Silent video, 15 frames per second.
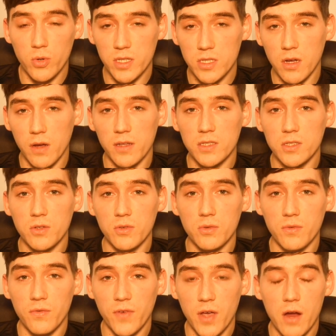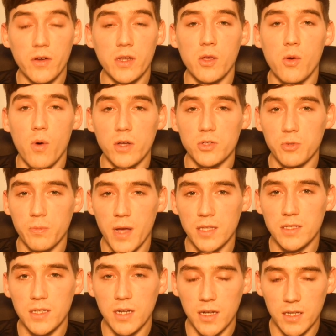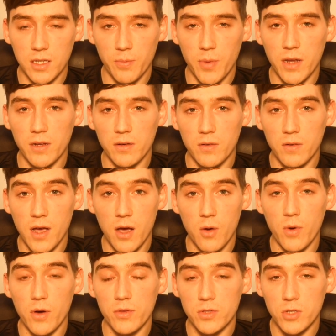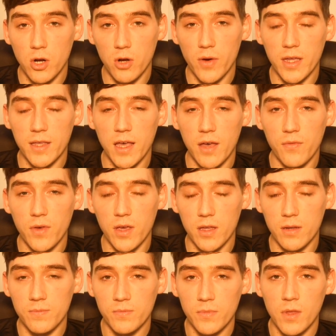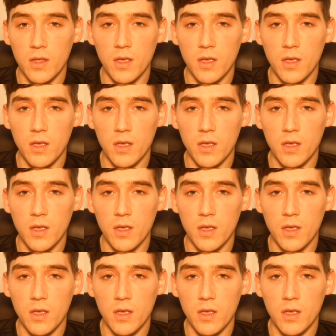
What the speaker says: is going to vary quite dramatically depending on how well you tolerate caffeine.